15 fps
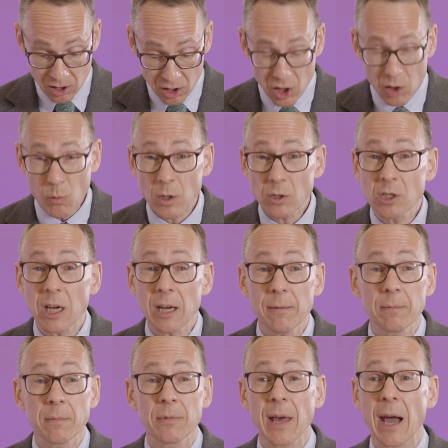You would
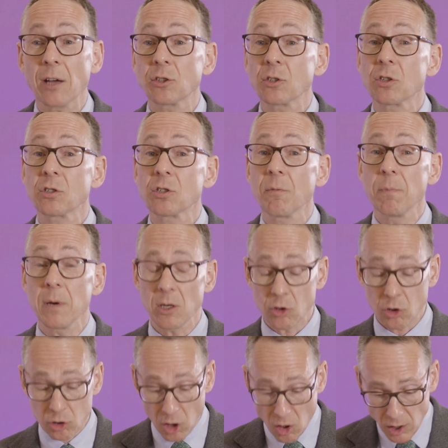deem that to be
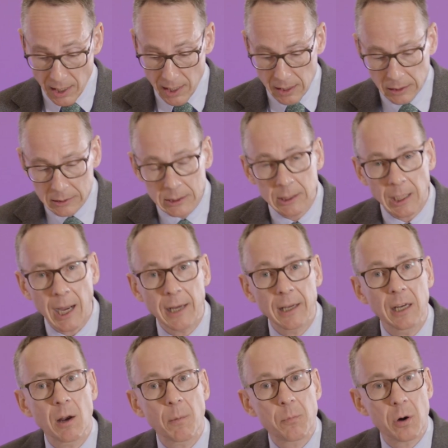shocking and
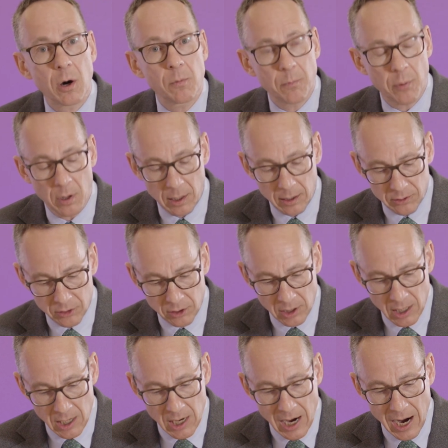inappropriate,
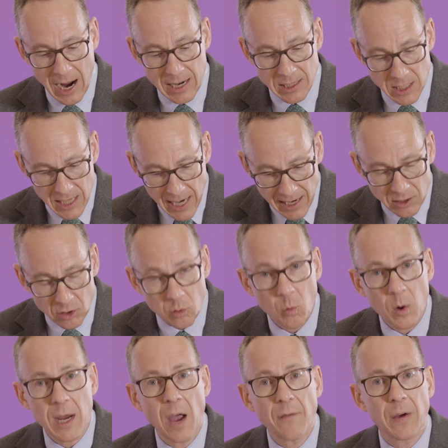and yet
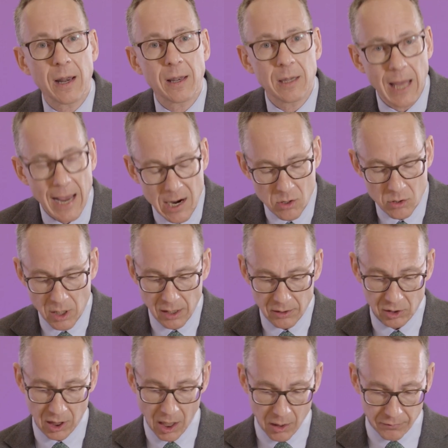we have allowed
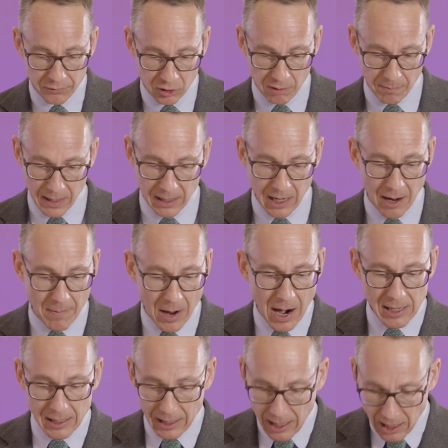ourselves to become
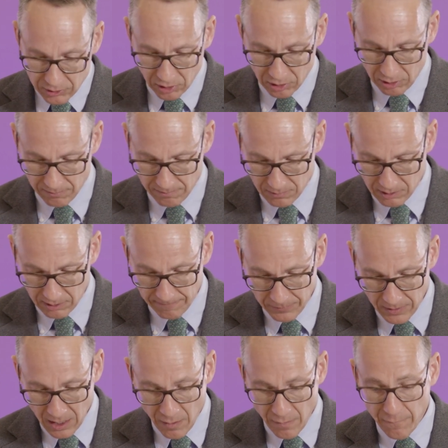accustomed
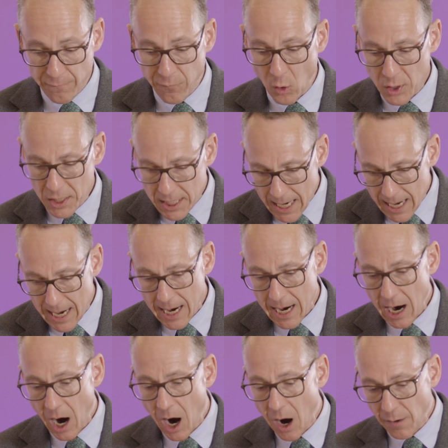for
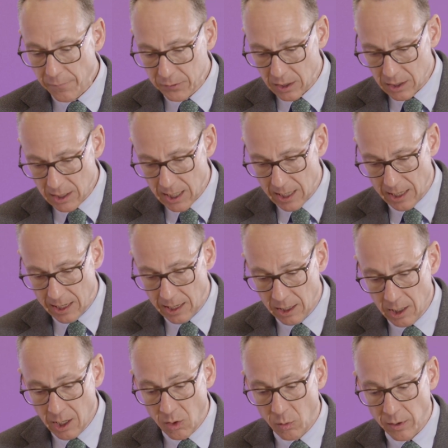year after year
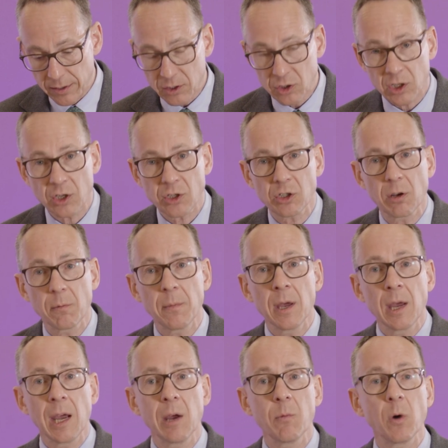with a system
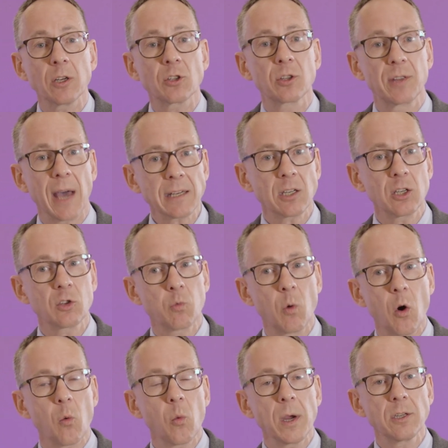in which that is
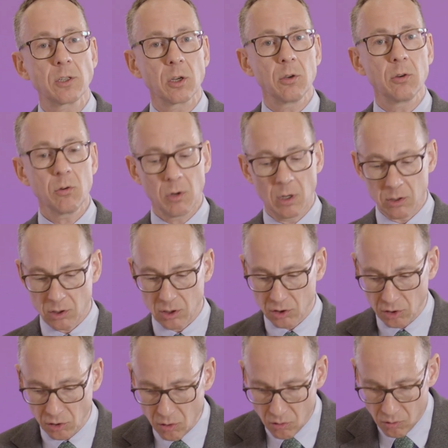what we do to
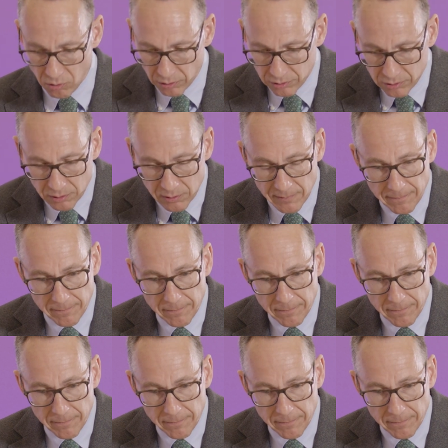schools.